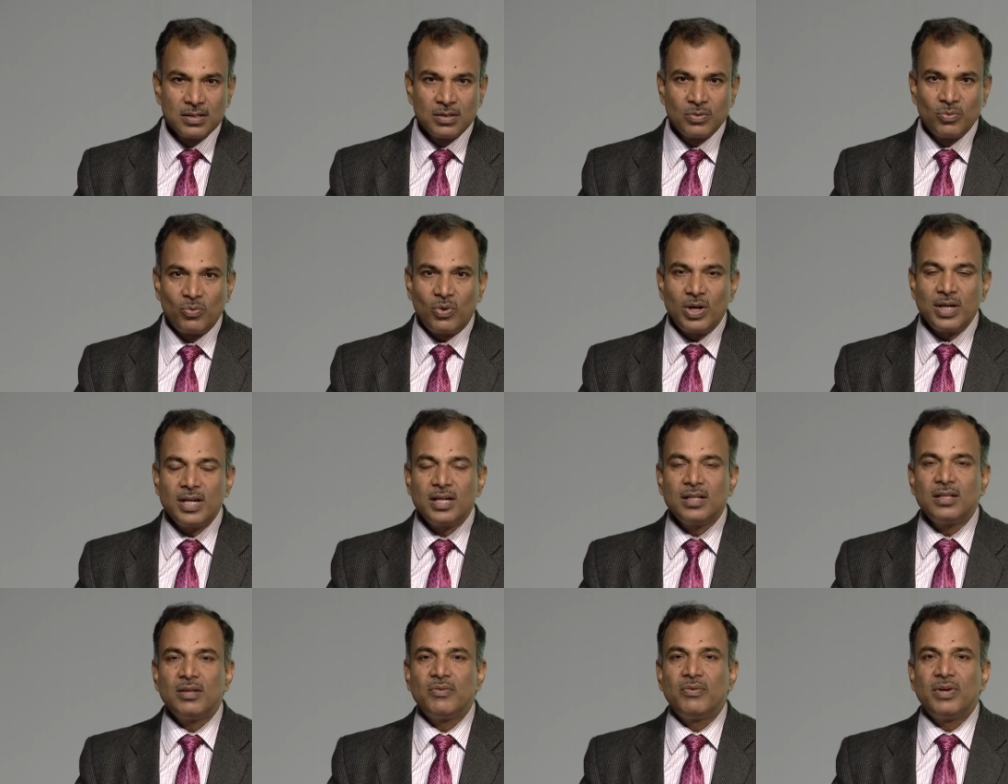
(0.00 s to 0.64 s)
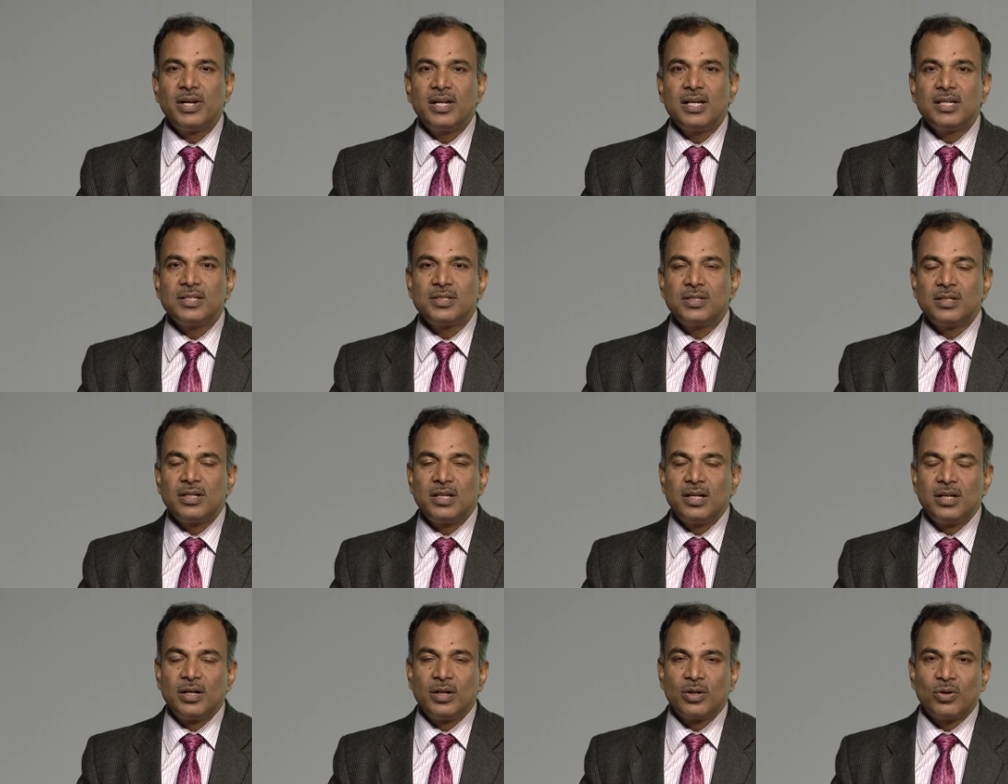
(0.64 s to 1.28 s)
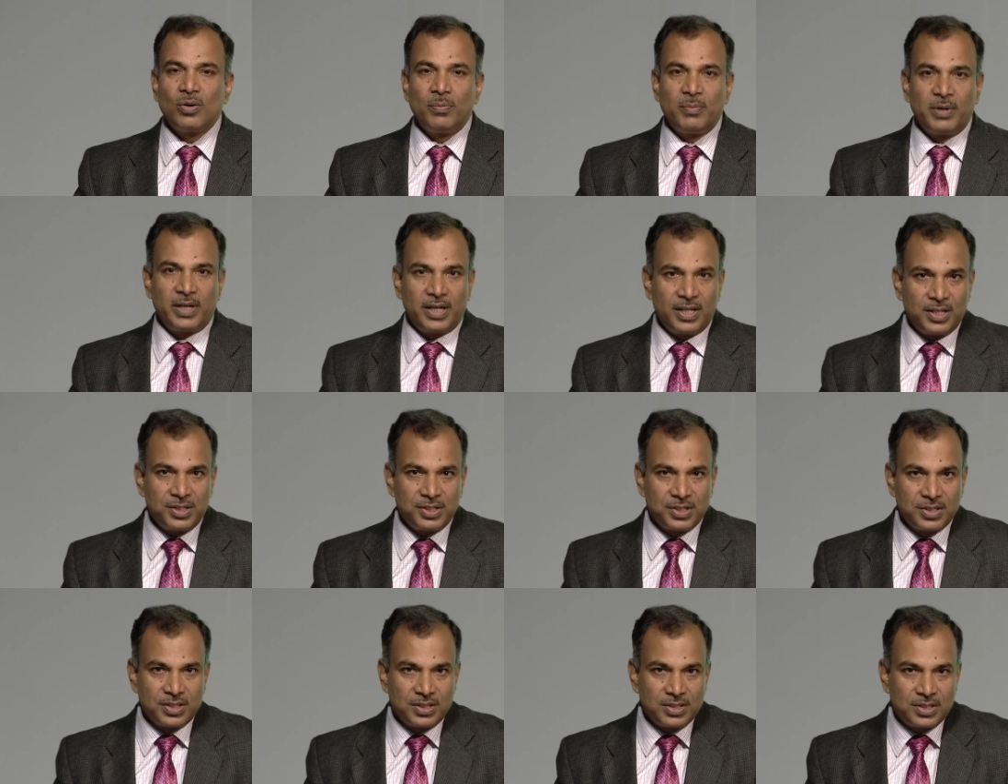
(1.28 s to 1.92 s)
what are the various
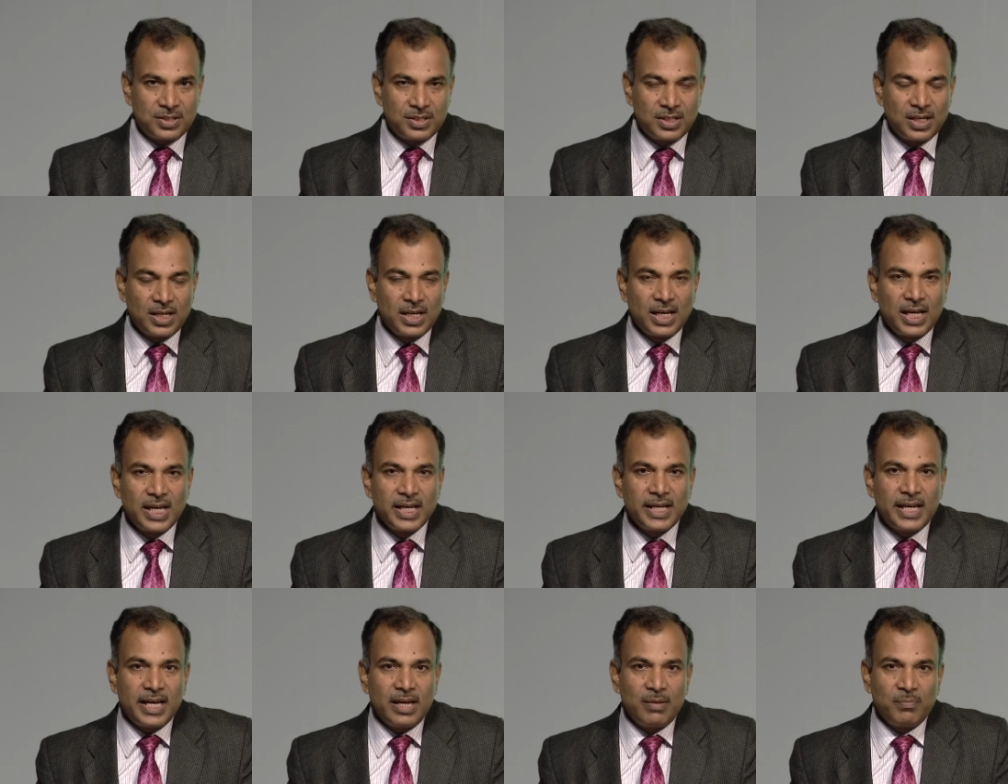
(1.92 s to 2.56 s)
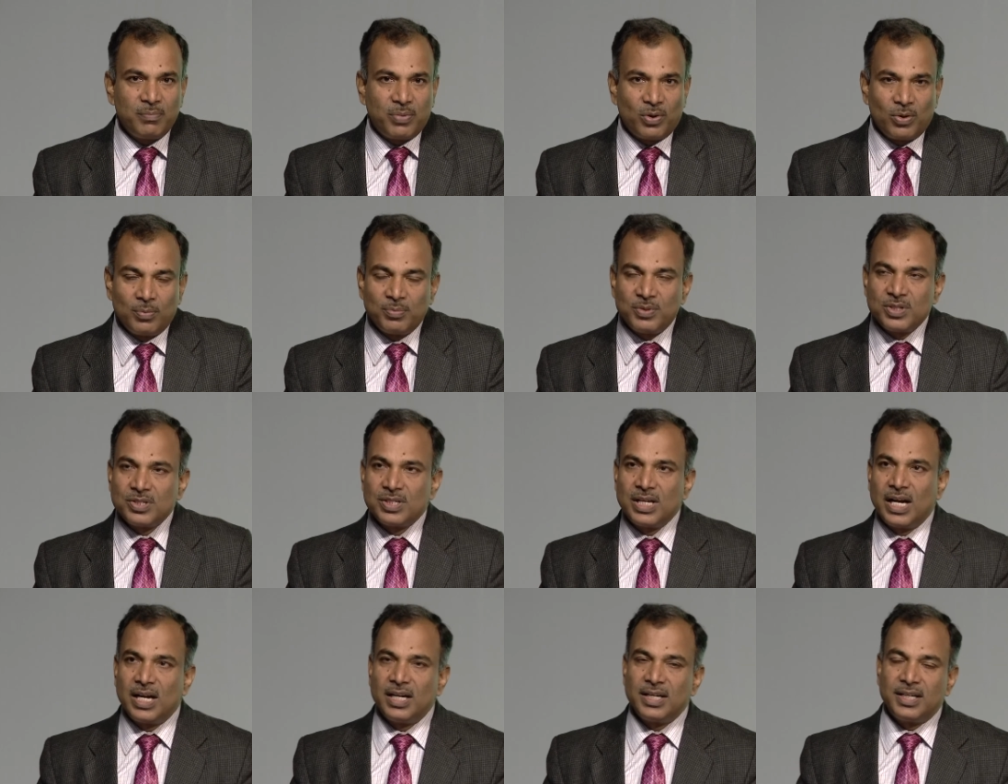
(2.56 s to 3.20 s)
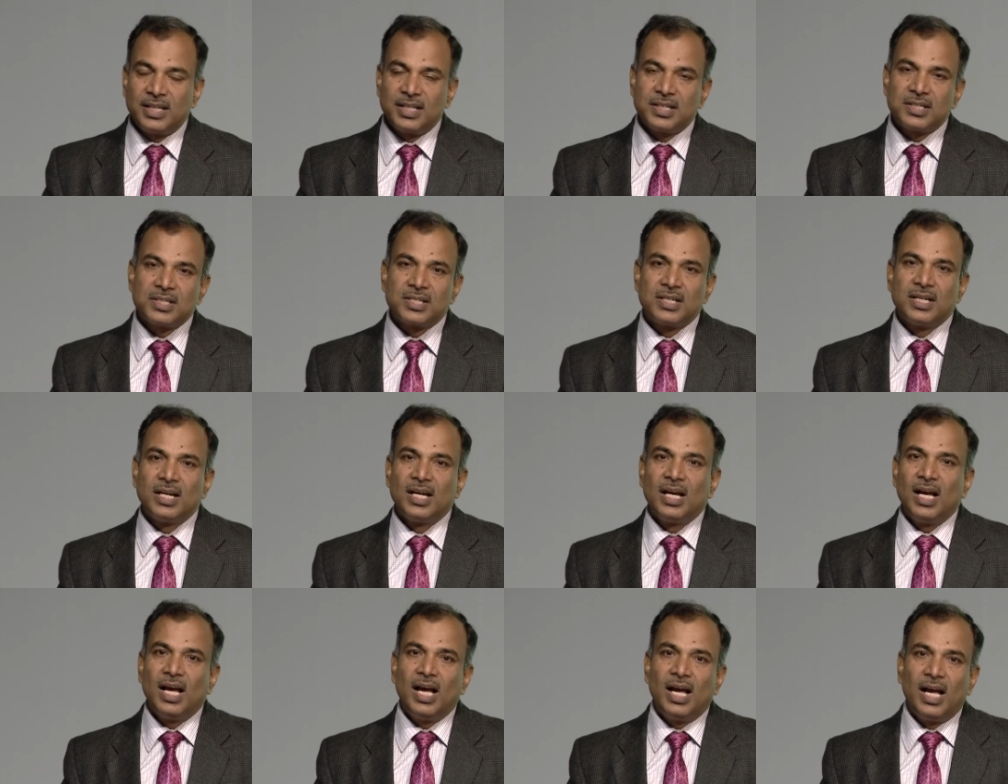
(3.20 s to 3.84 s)
recommendations came from the scientists
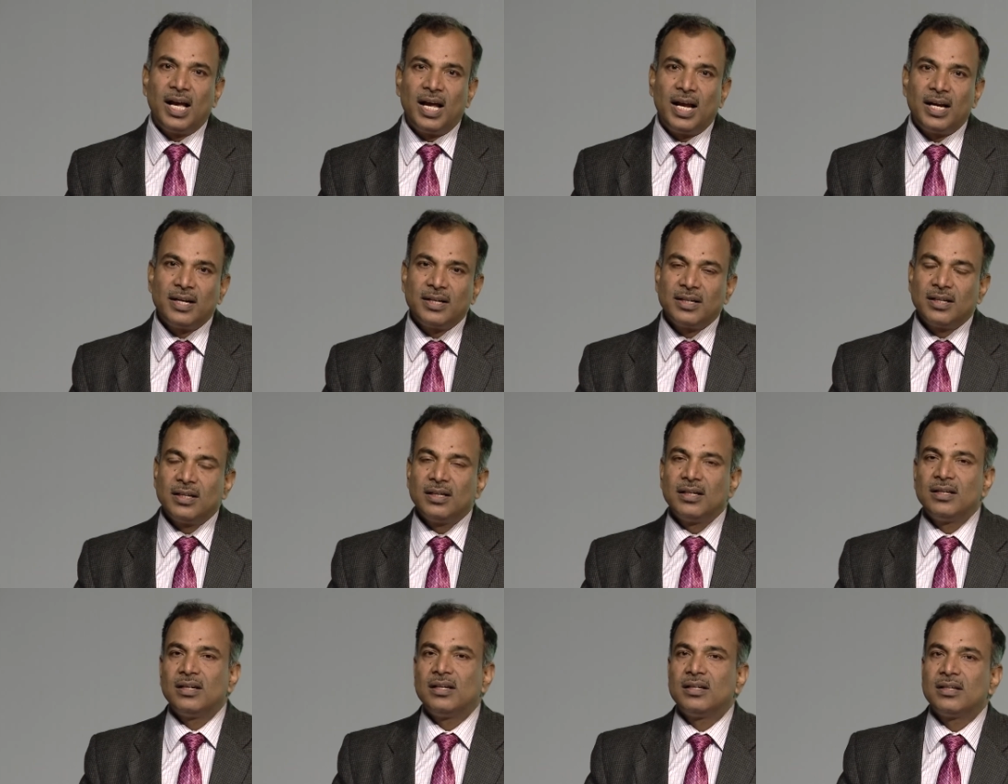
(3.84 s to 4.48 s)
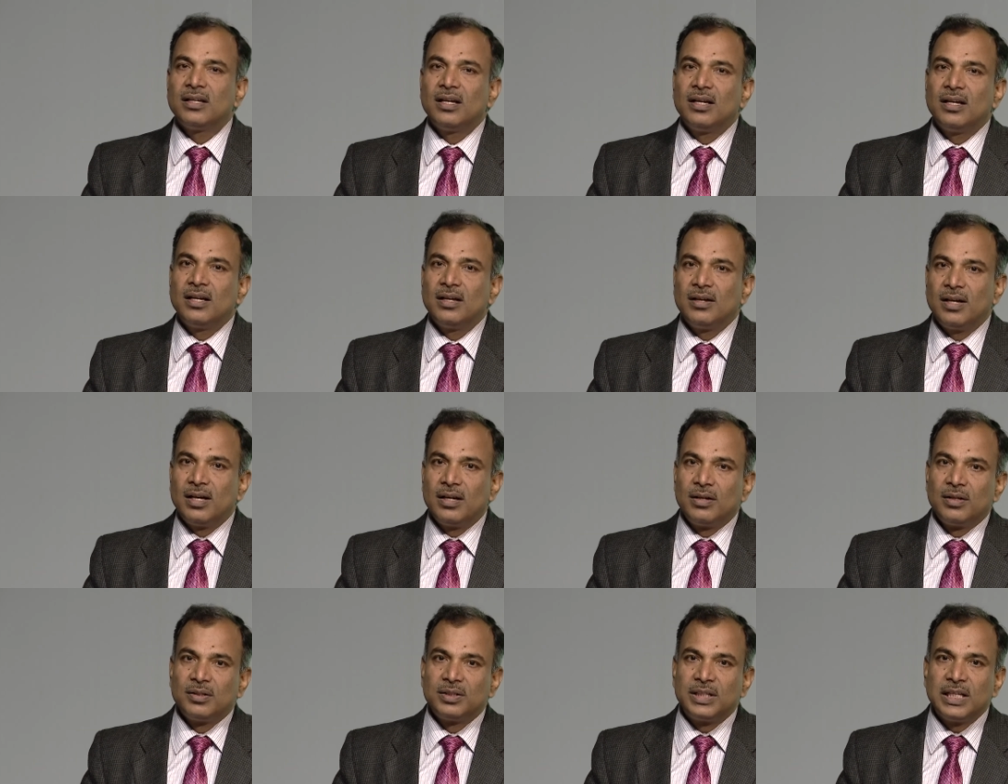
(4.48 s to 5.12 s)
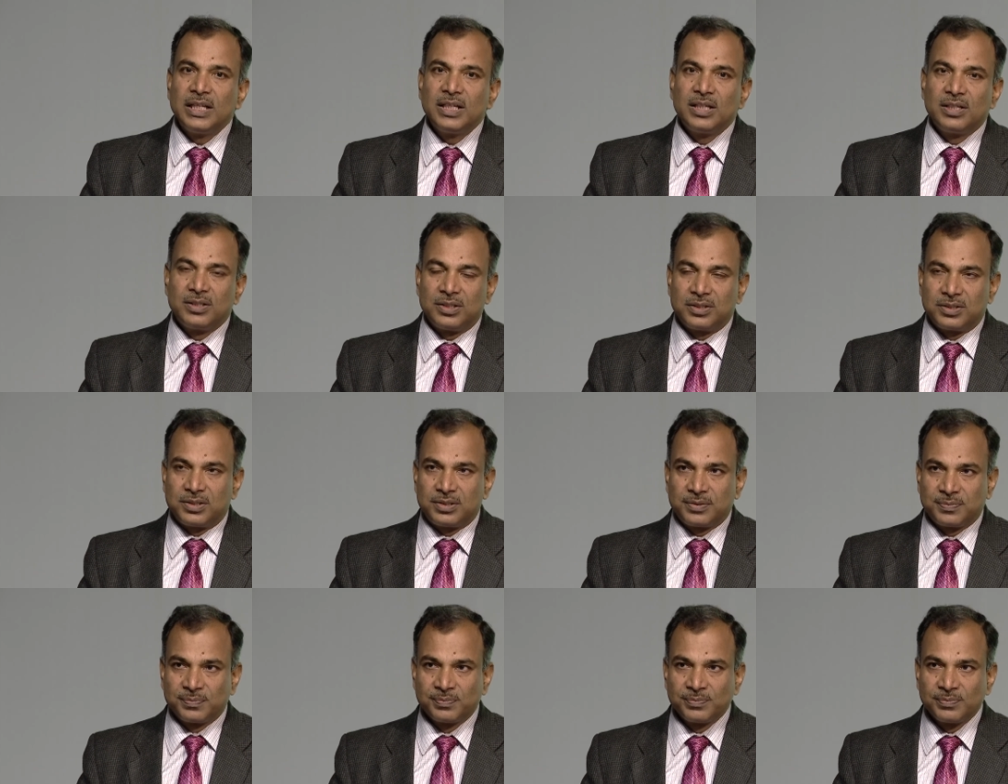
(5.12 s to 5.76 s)
and uh,
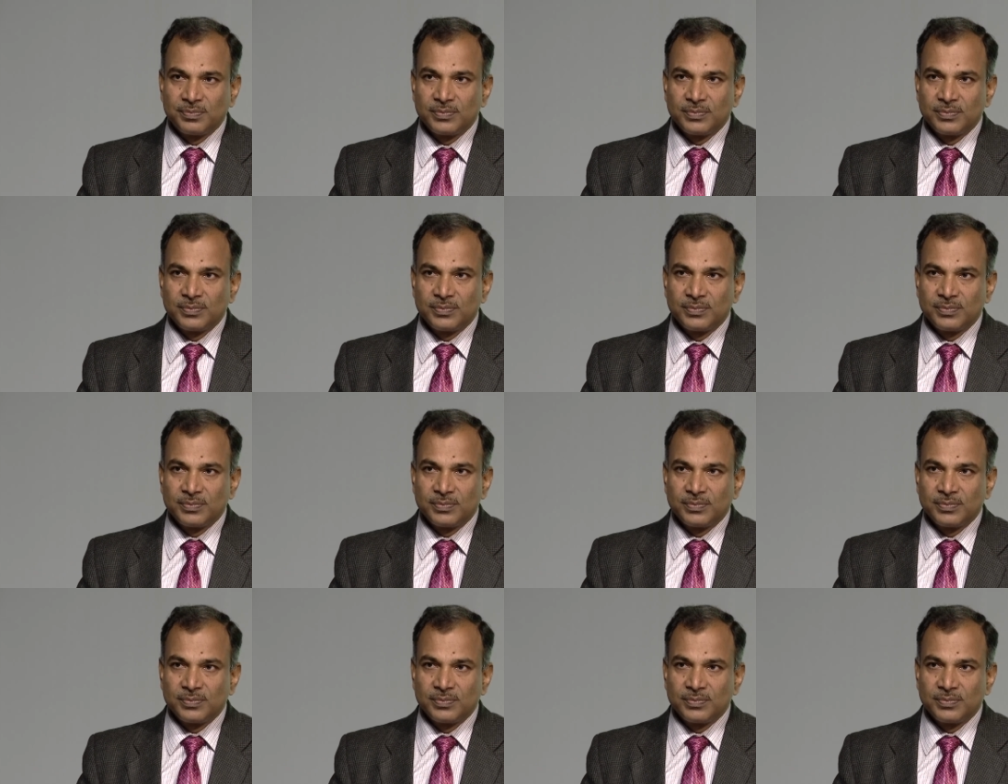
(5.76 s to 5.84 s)
thinkers.